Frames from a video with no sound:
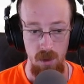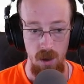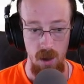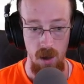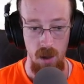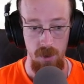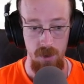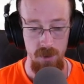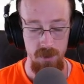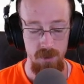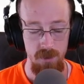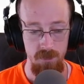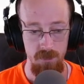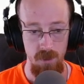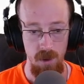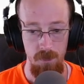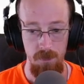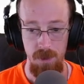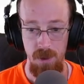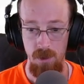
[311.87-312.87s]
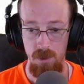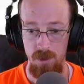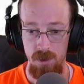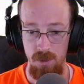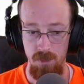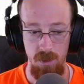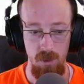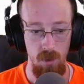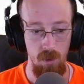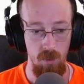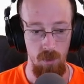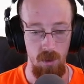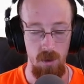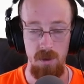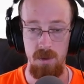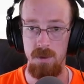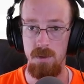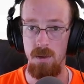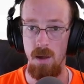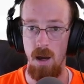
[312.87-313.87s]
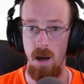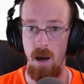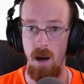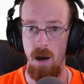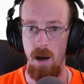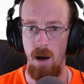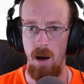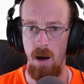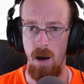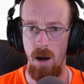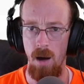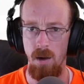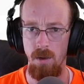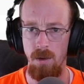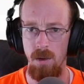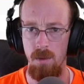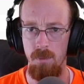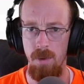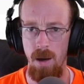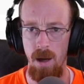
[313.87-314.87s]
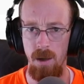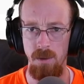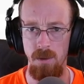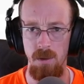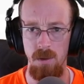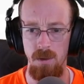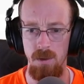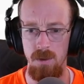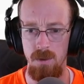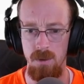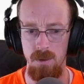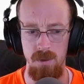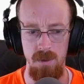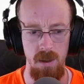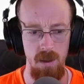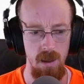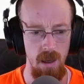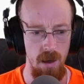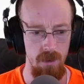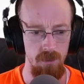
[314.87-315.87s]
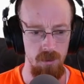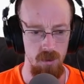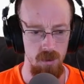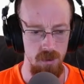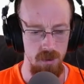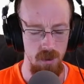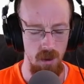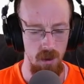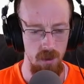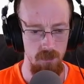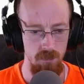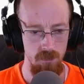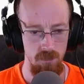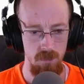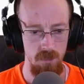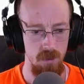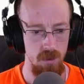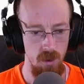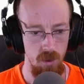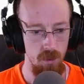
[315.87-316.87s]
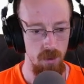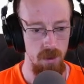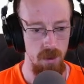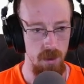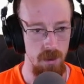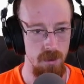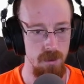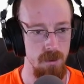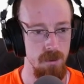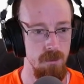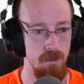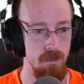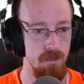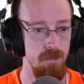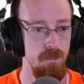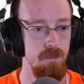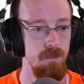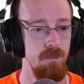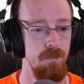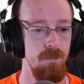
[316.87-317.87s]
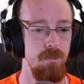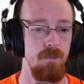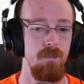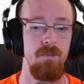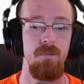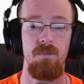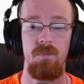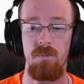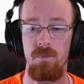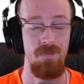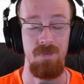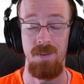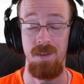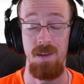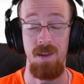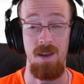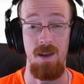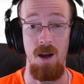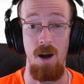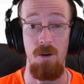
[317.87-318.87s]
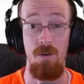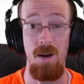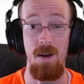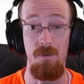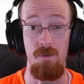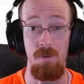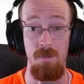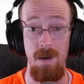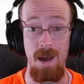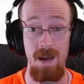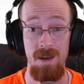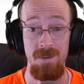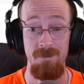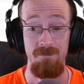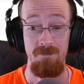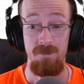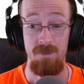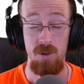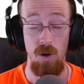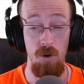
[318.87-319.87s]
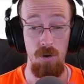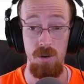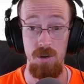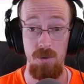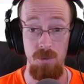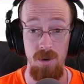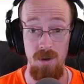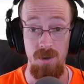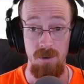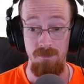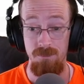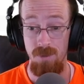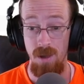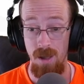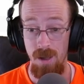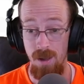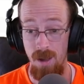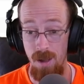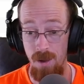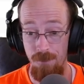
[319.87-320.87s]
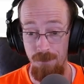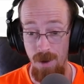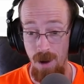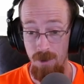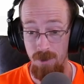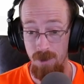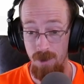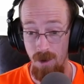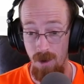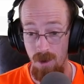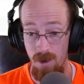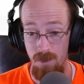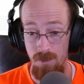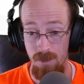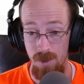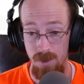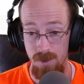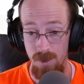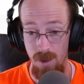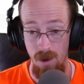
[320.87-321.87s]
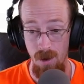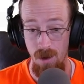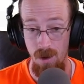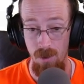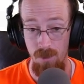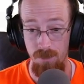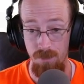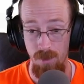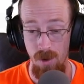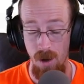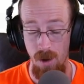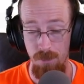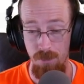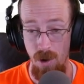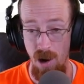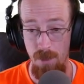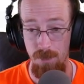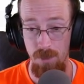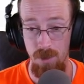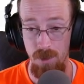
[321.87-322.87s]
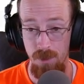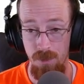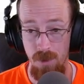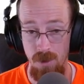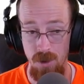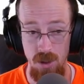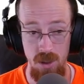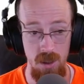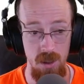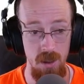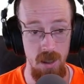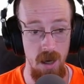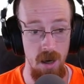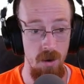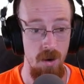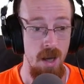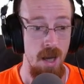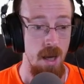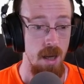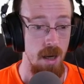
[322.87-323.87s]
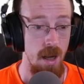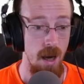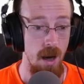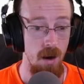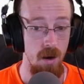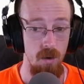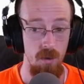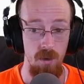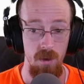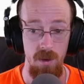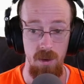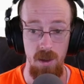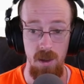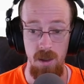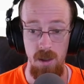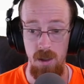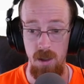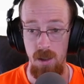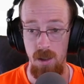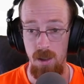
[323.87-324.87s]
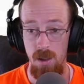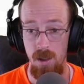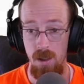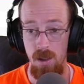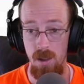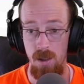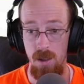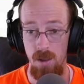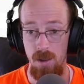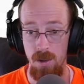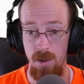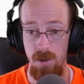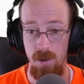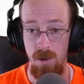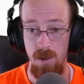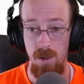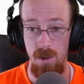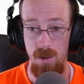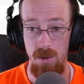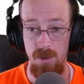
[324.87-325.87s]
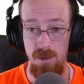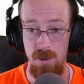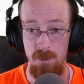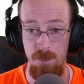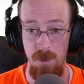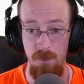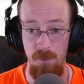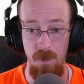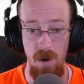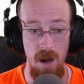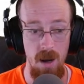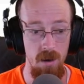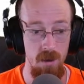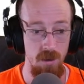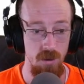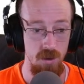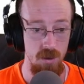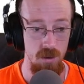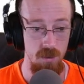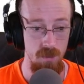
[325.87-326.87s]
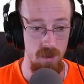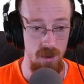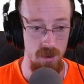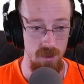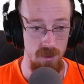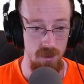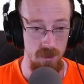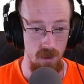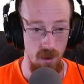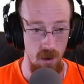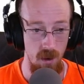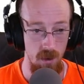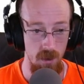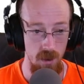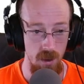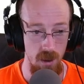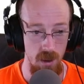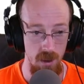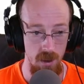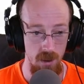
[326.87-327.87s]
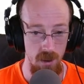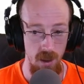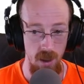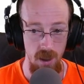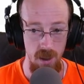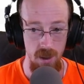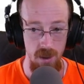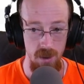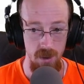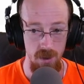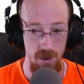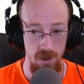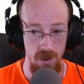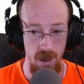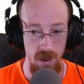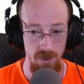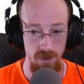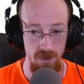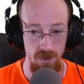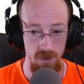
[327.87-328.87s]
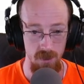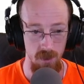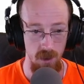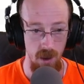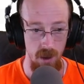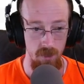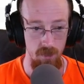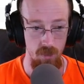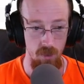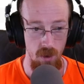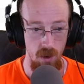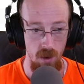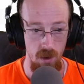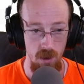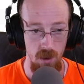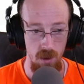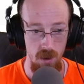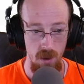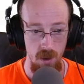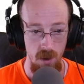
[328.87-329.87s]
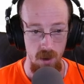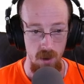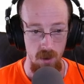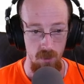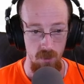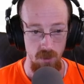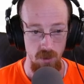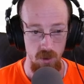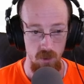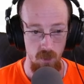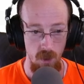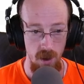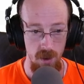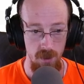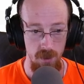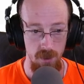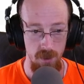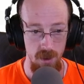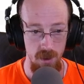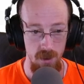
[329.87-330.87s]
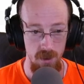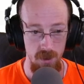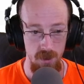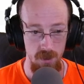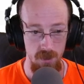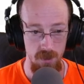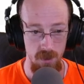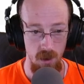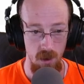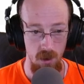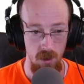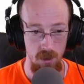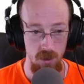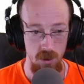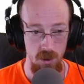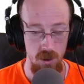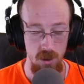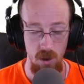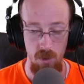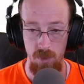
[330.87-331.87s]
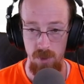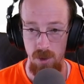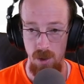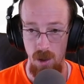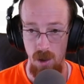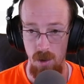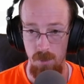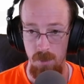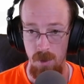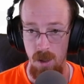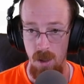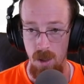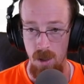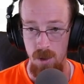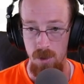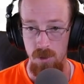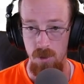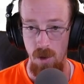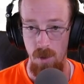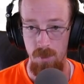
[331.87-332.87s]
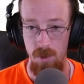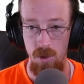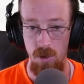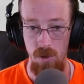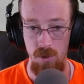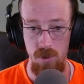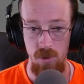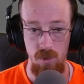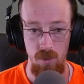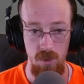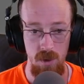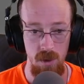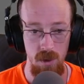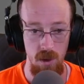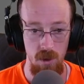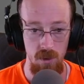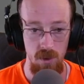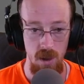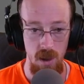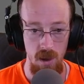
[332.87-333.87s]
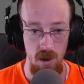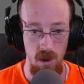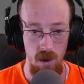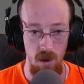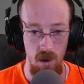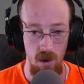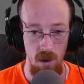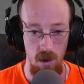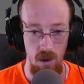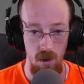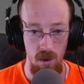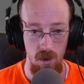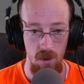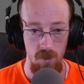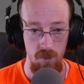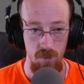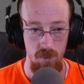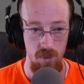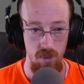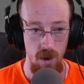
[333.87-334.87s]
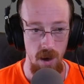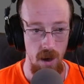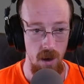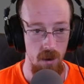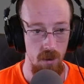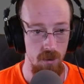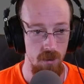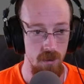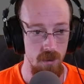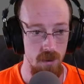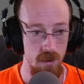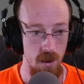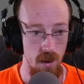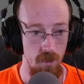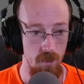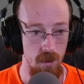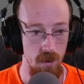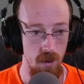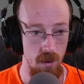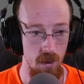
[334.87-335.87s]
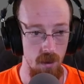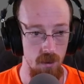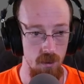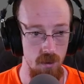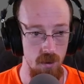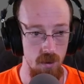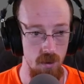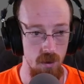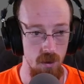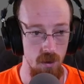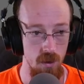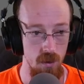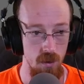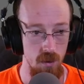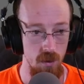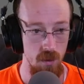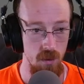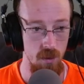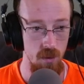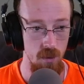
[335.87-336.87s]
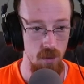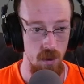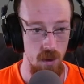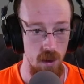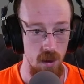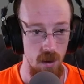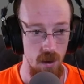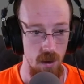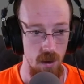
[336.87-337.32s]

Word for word: uh, this appears to be what works. Uh, I'll get back to you in just a sec after it's done doing this. All right, we're back. Totally worked. It, it found it all. It's all uh, properly functioning now. Now, the the Spitfire instruments are in a nested library, which is why these aren't showing up. So I'm going to go to relocate all, browse. I'm going to go to